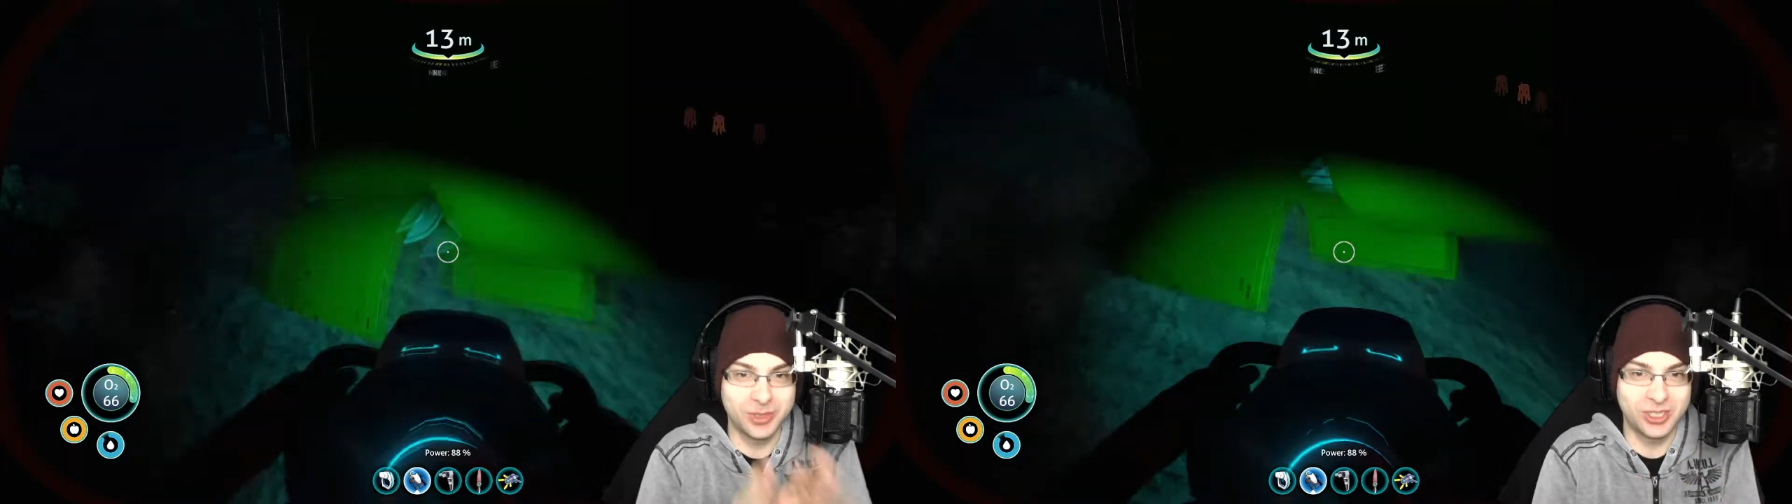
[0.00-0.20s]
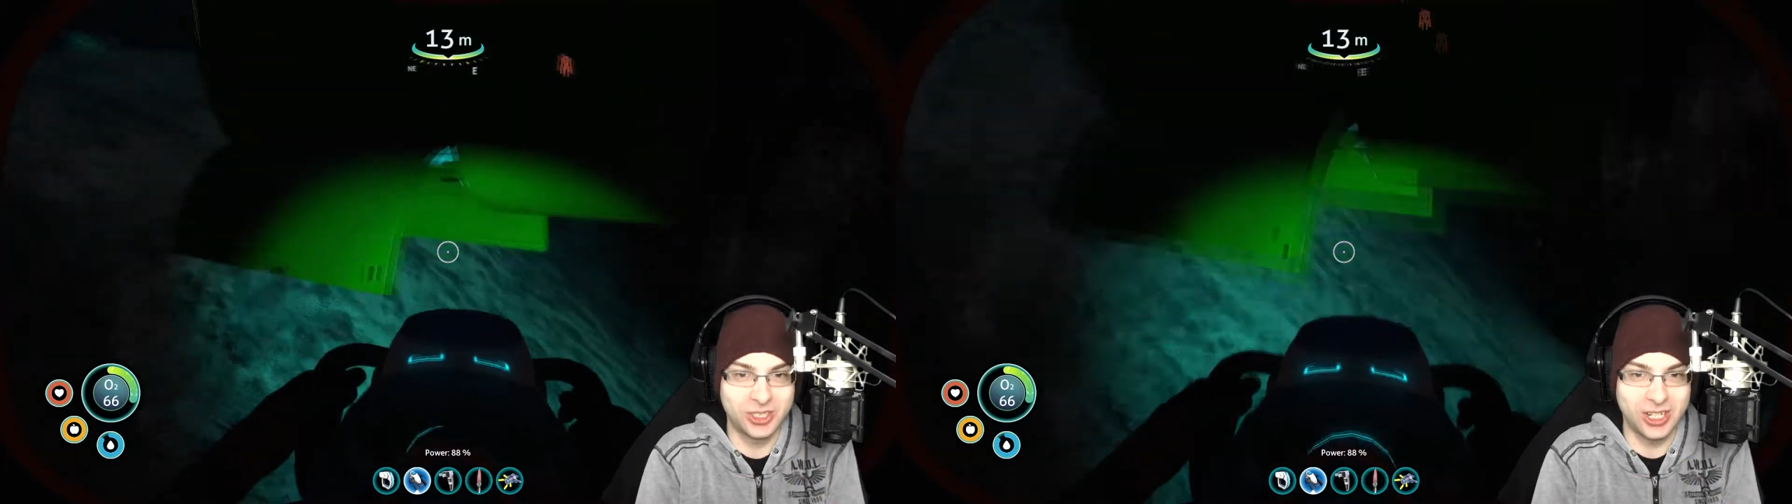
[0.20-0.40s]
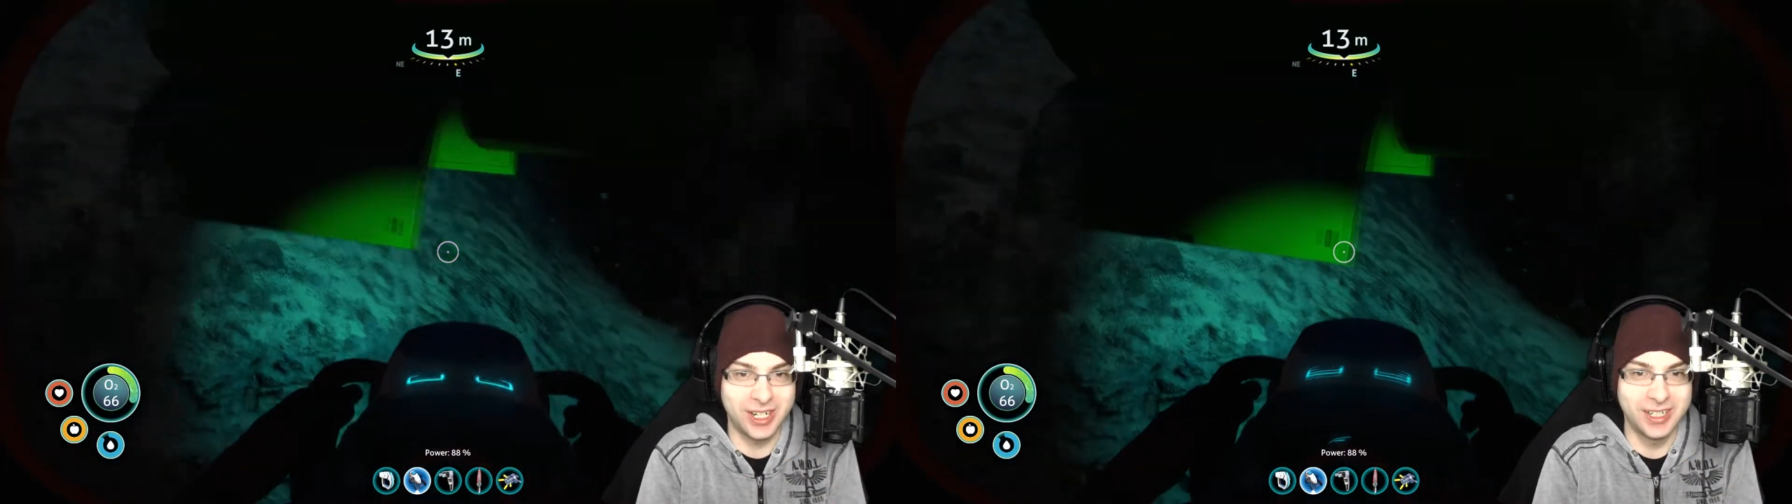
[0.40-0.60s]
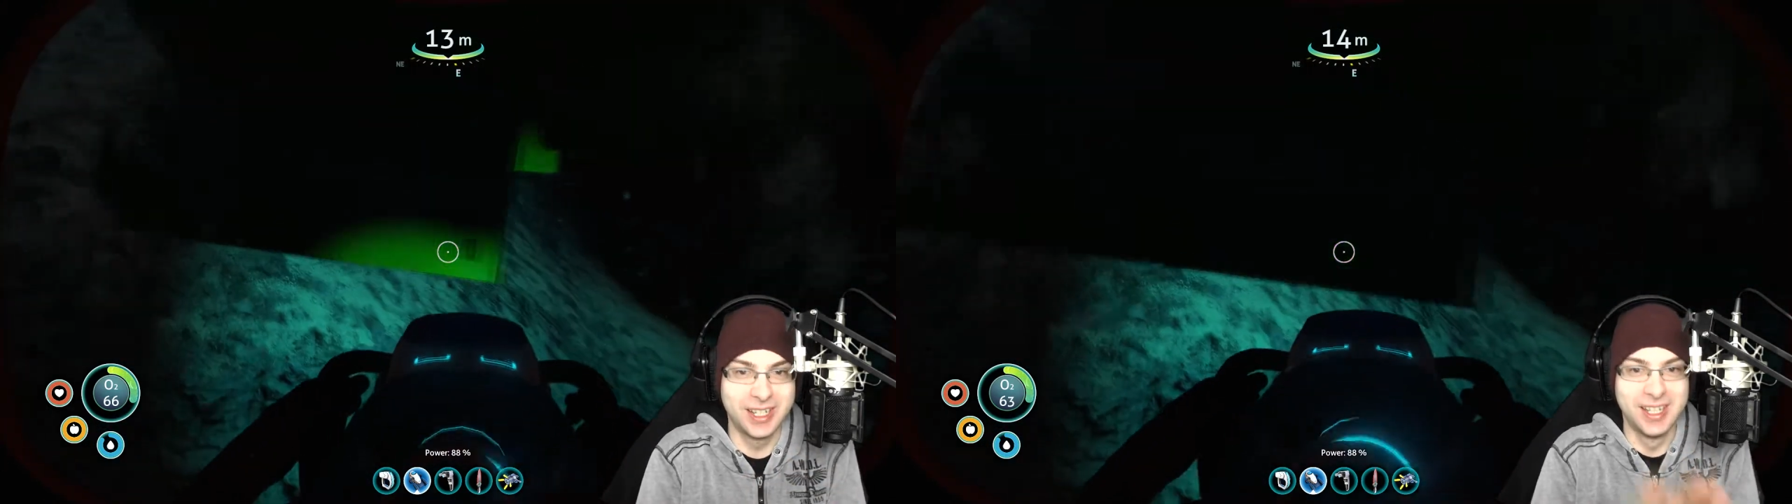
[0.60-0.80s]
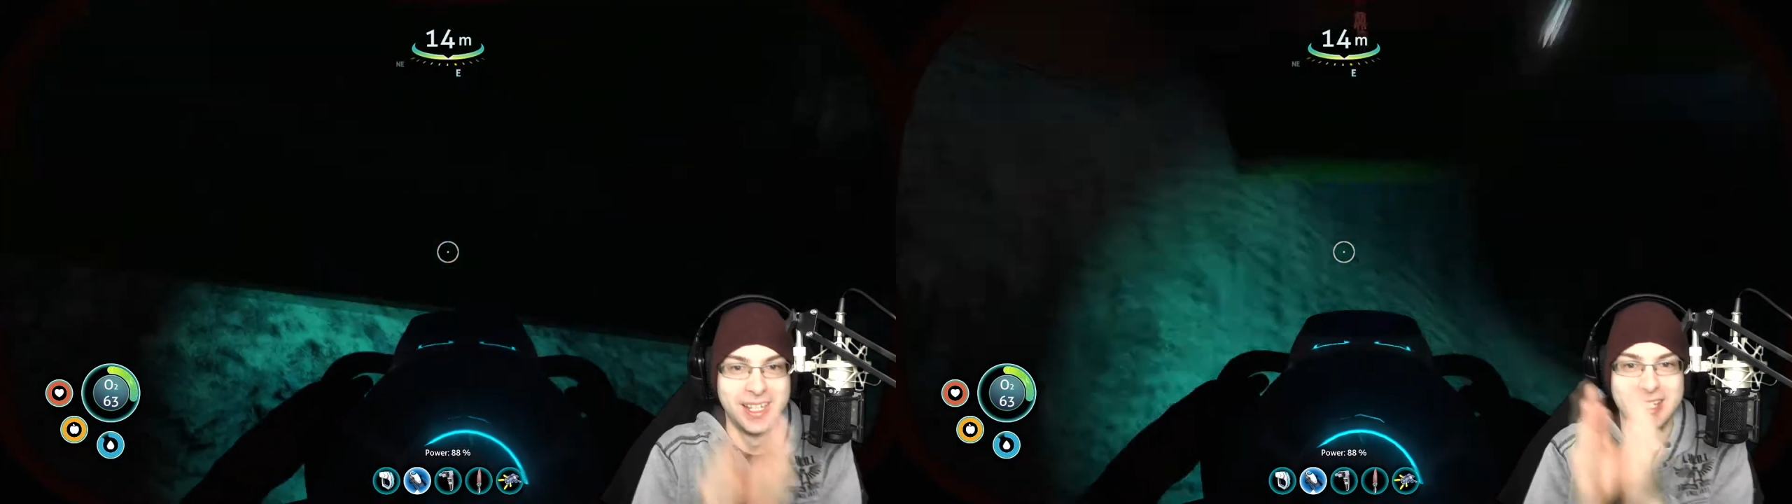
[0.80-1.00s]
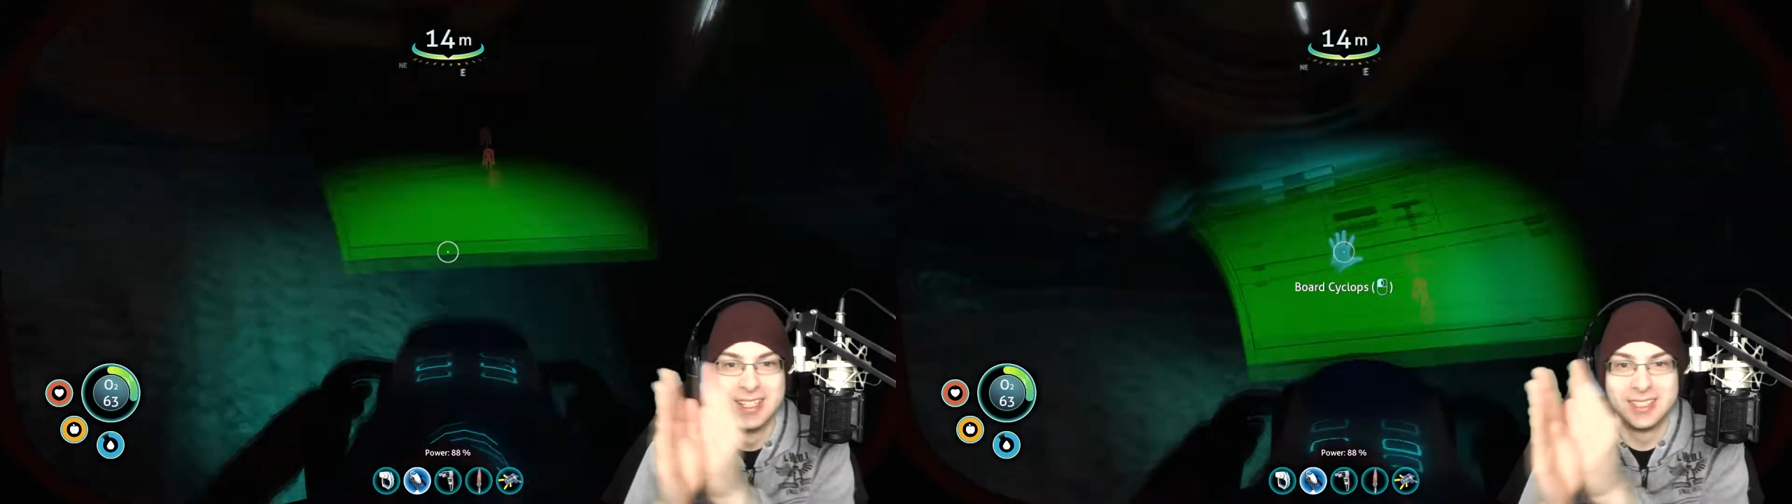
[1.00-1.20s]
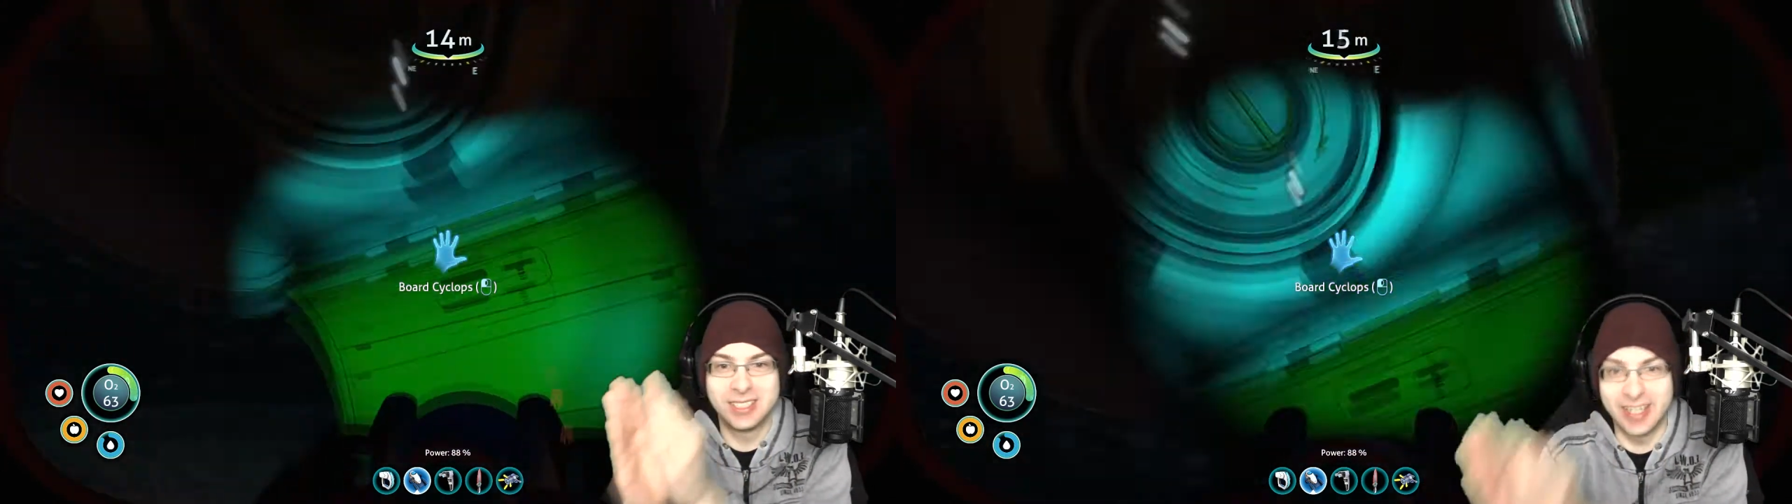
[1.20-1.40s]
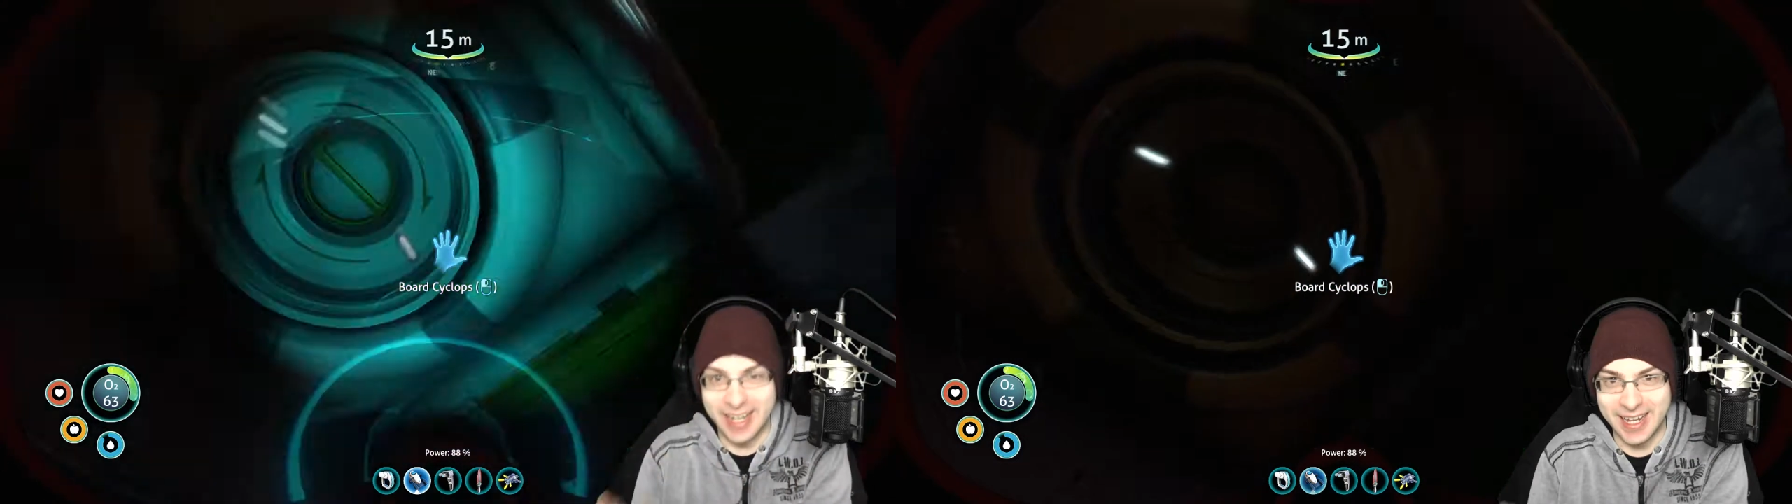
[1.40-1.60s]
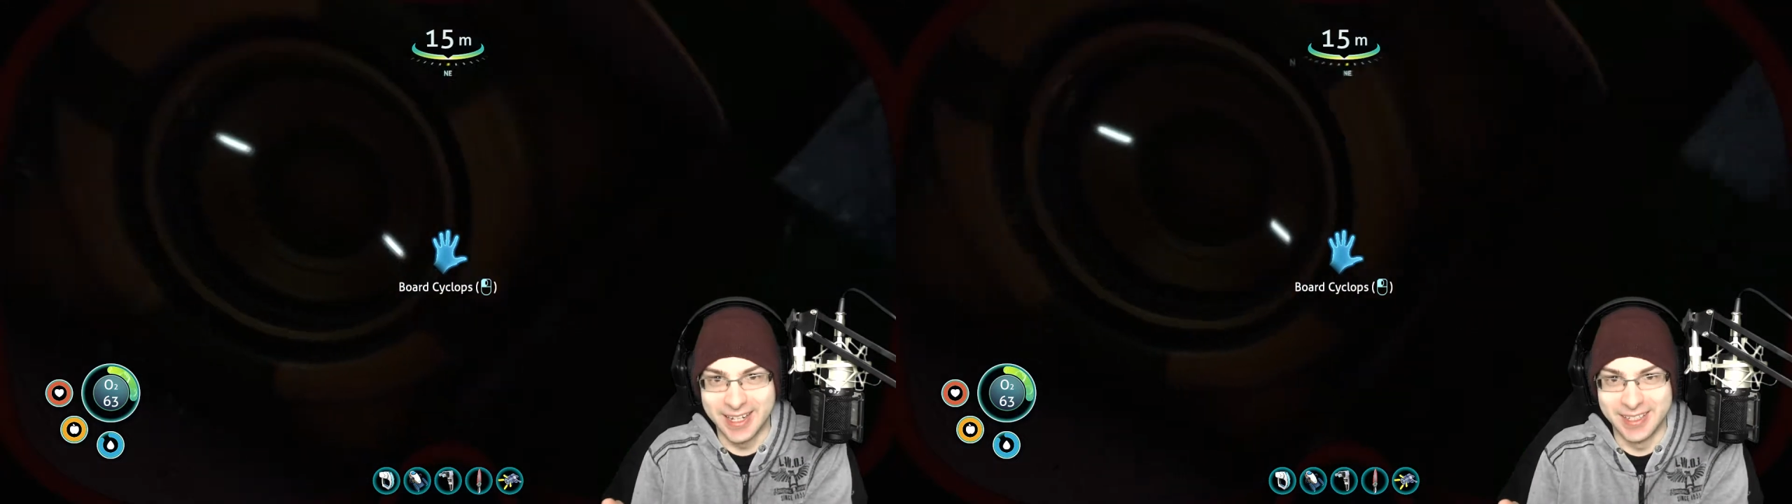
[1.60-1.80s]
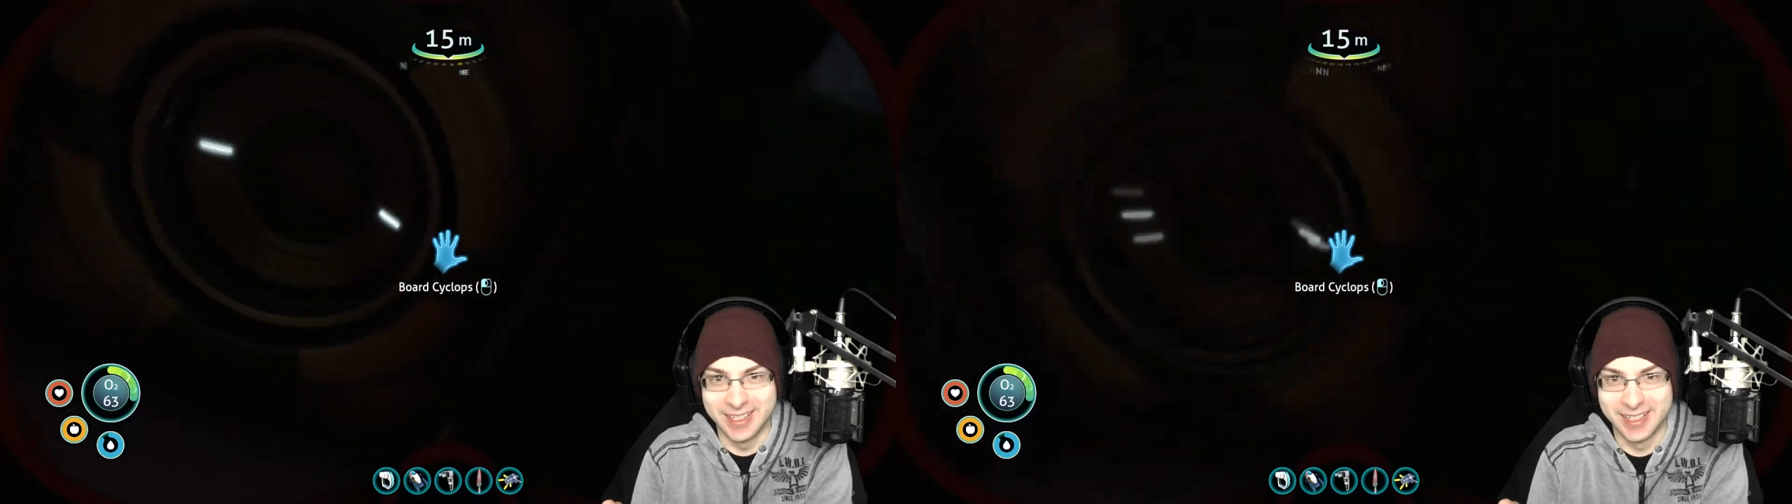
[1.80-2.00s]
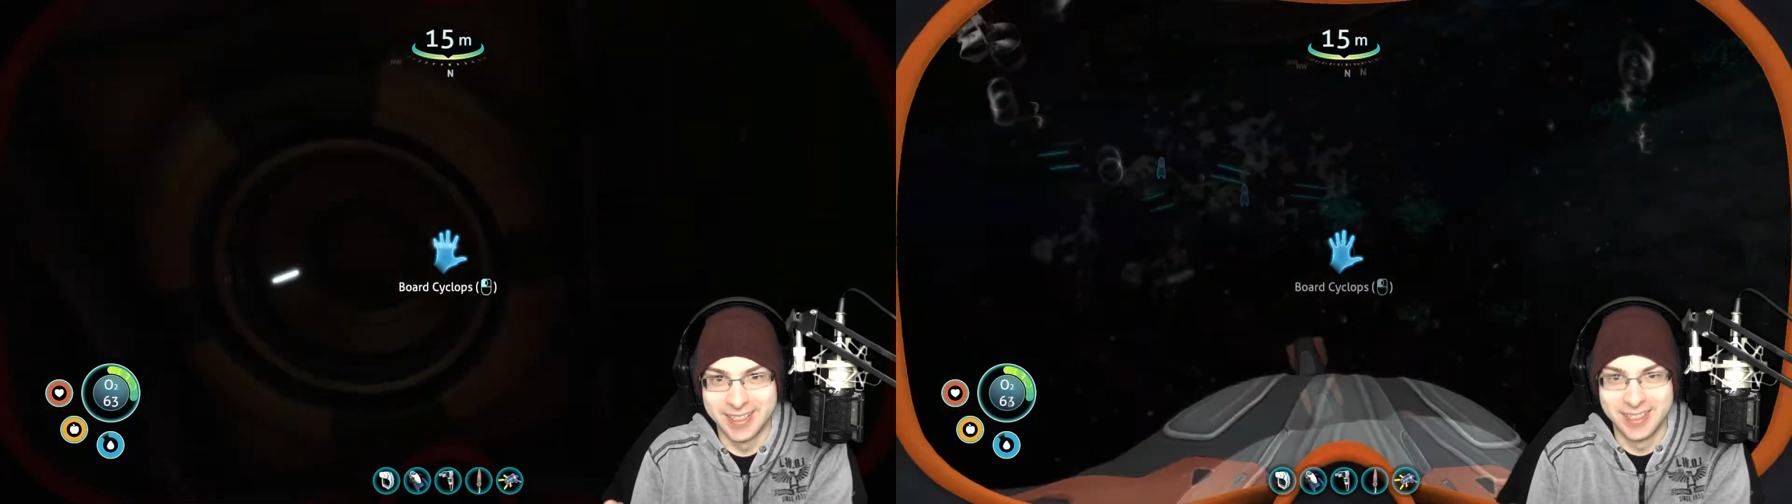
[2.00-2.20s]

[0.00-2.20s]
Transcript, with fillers: start to end.